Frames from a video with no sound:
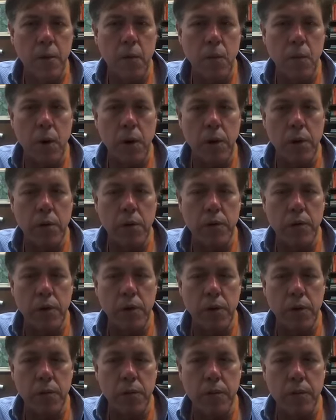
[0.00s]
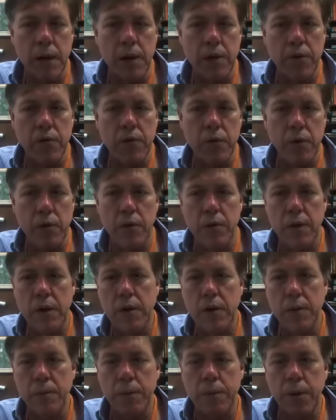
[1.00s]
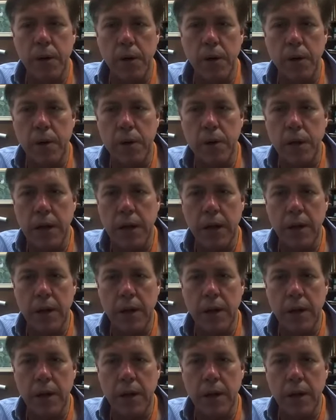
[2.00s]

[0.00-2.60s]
work to make sure that the bird